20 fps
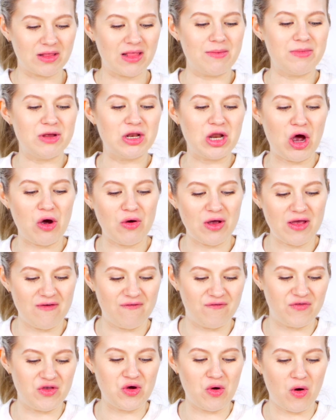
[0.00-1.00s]
Let me know
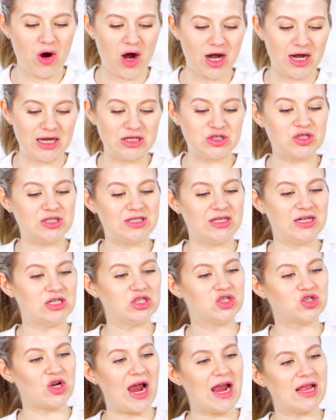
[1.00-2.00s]
if you are interested in
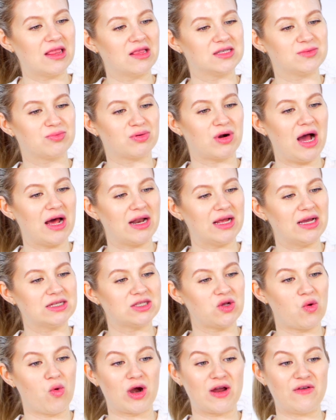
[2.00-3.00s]
trying this
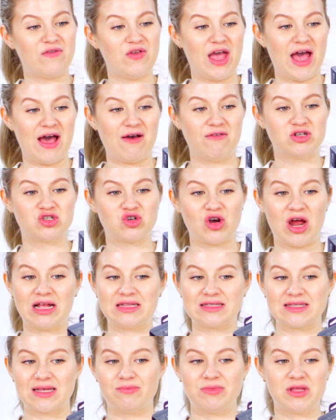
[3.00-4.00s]
product, or if you have
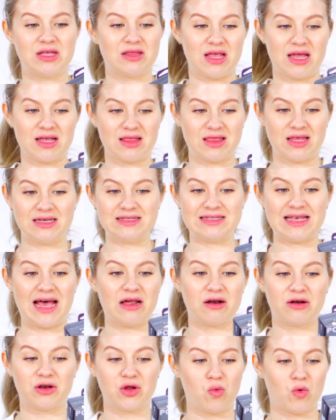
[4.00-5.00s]
tried something like this, how
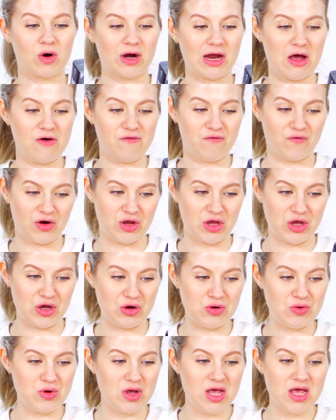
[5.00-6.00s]
did it work out for
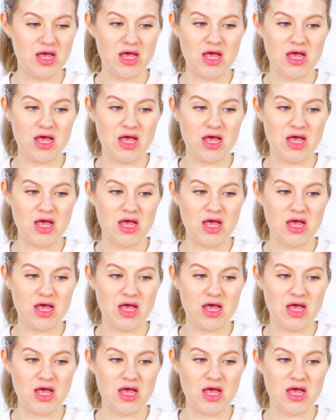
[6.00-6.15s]
you?